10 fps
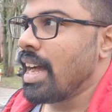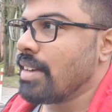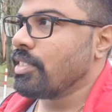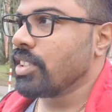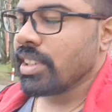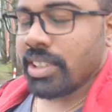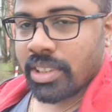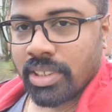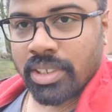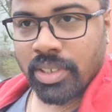I won't say
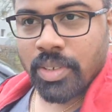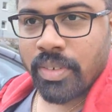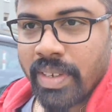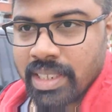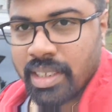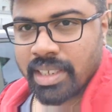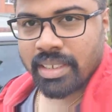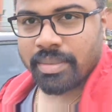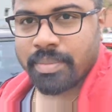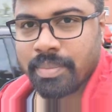it's good weather
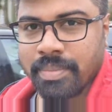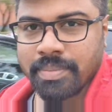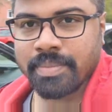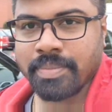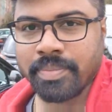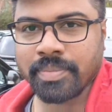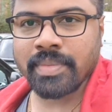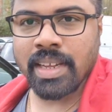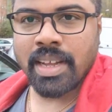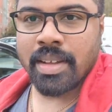here, mm,
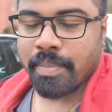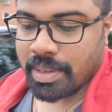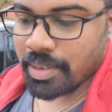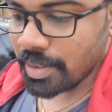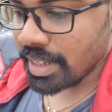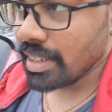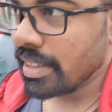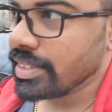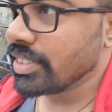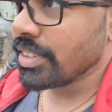but okay, it's